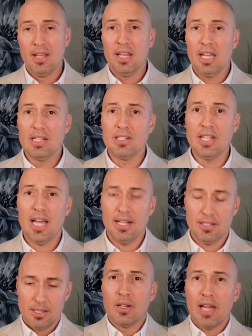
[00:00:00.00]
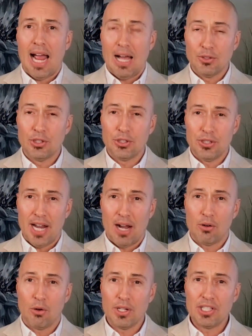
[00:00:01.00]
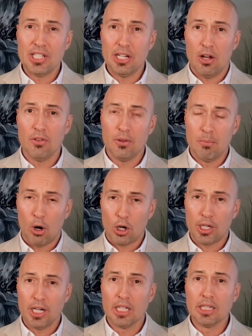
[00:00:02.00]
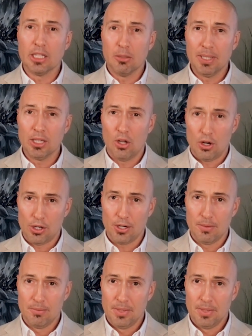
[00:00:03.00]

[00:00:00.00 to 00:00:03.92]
is that houses are now going to sit on the market a little bit longer.